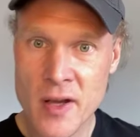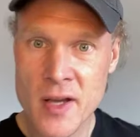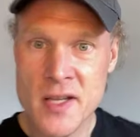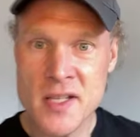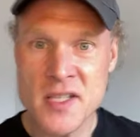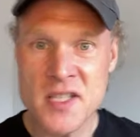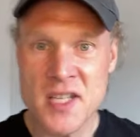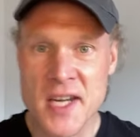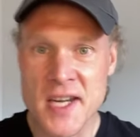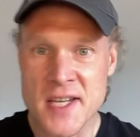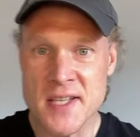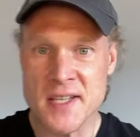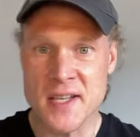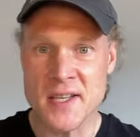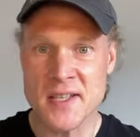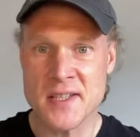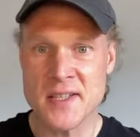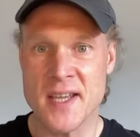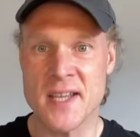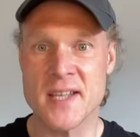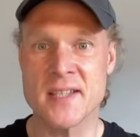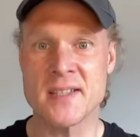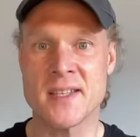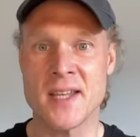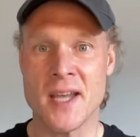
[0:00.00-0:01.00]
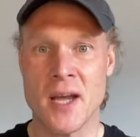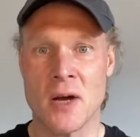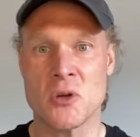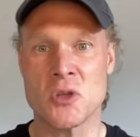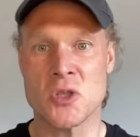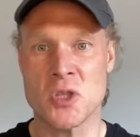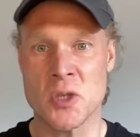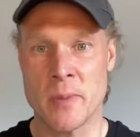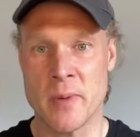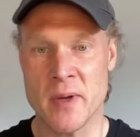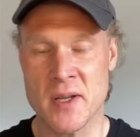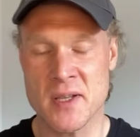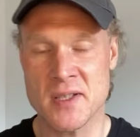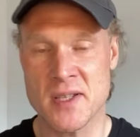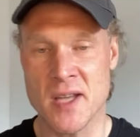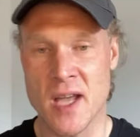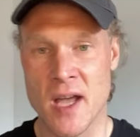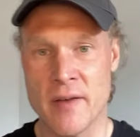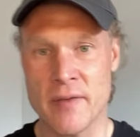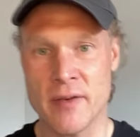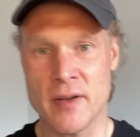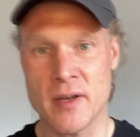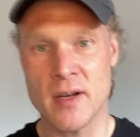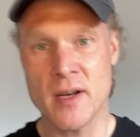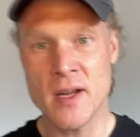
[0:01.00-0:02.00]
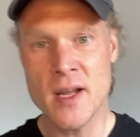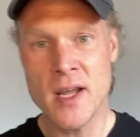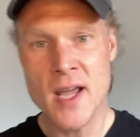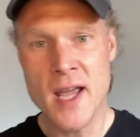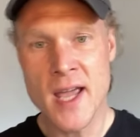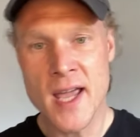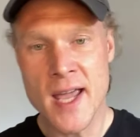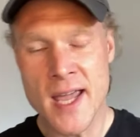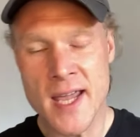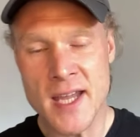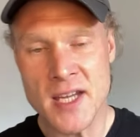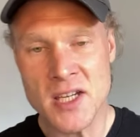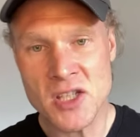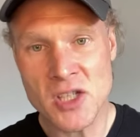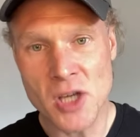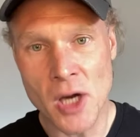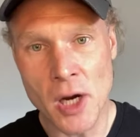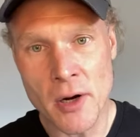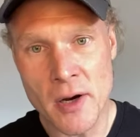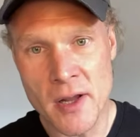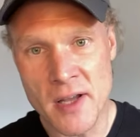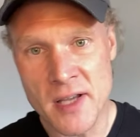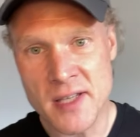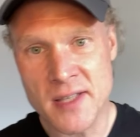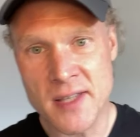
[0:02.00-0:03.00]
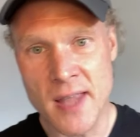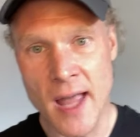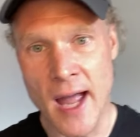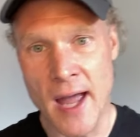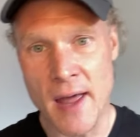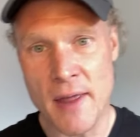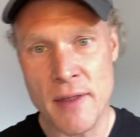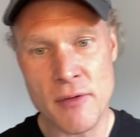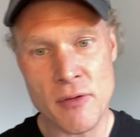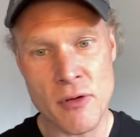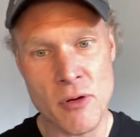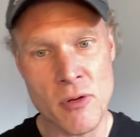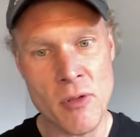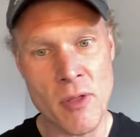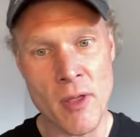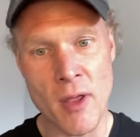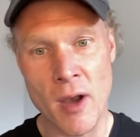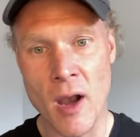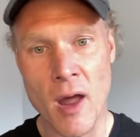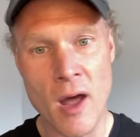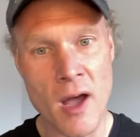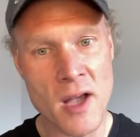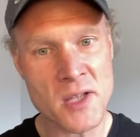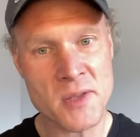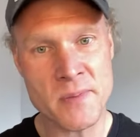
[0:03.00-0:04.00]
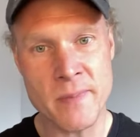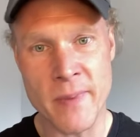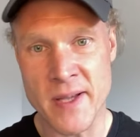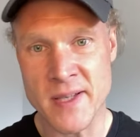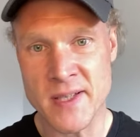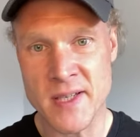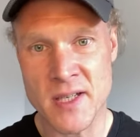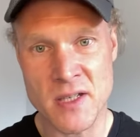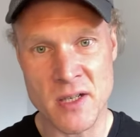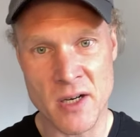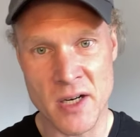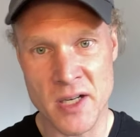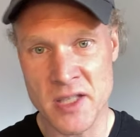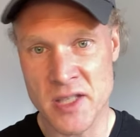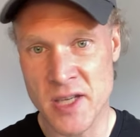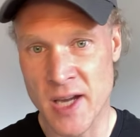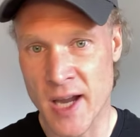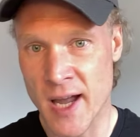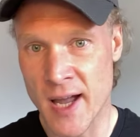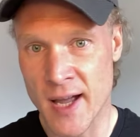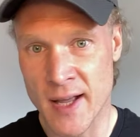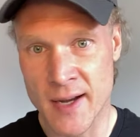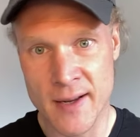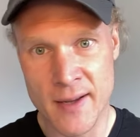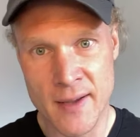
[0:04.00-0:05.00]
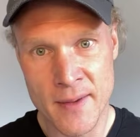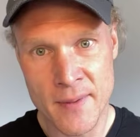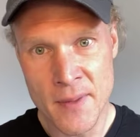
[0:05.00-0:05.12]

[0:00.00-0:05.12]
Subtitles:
Jesus is the ultimate servant. He showed us that through the last message I shared.